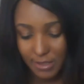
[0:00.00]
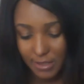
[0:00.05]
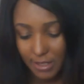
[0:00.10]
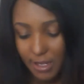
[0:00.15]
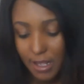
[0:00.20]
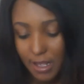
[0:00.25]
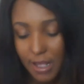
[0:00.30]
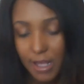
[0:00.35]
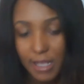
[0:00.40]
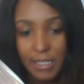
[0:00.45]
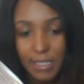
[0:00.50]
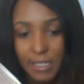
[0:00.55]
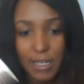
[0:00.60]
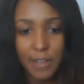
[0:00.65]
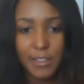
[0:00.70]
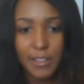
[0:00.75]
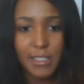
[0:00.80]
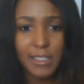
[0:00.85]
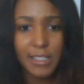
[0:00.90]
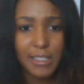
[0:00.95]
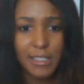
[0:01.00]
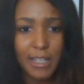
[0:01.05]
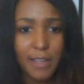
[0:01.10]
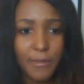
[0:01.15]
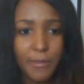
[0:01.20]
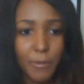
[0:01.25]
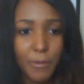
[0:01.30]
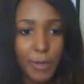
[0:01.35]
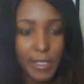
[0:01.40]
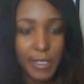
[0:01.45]
Because I know this is like
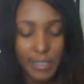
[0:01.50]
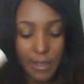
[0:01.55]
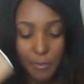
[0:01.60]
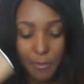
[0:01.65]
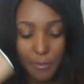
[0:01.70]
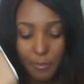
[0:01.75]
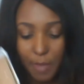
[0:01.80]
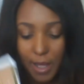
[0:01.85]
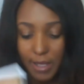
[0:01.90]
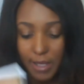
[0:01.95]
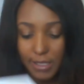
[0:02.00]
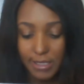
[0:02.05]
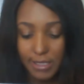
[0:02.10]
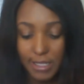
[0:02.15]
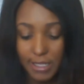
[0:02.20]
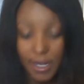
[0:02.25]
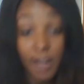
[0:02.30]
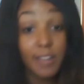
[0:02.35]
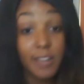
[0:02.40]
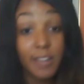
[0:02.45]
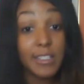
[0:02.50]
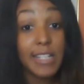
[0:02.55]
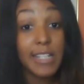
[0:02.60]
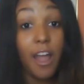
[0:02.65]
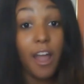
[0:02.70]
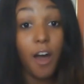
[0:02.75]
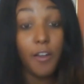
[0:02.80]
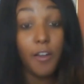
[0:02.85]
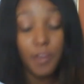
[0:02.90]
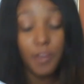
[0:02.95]
40-something bucks. And I'll say all
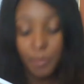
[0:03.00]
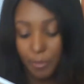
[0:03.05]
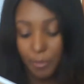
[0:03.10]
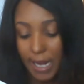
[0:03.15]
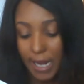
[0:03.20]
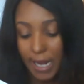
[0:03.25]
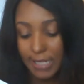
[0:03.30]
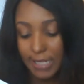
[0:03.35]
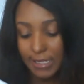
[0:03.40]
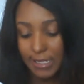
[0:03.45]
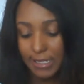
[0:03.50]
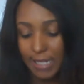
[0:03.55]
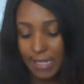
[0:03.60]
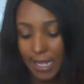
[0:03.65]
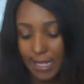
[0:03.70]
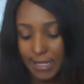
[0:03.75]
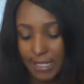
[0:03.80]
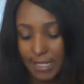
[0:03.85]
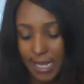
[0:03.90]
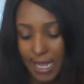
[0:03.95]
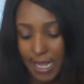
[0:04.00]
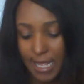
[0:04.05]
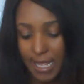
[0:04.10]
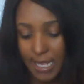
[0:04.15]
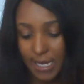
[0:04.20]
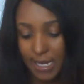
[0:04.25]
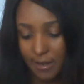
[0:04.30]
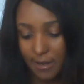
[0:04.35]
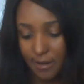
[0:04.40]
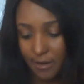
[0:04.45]
the prices at the
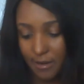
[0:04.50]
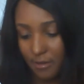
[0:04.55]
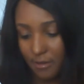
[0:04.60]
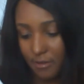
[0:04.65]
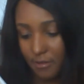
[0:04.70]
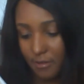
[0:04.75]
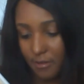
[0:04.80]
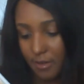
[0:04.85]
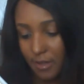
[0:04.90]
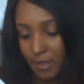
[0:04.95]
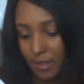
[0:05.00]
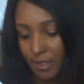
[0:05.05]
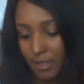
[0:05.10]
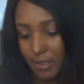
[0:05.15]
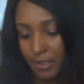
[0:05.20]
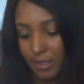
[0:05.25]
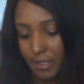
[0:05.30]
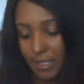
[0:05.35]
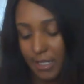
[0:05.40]
end today.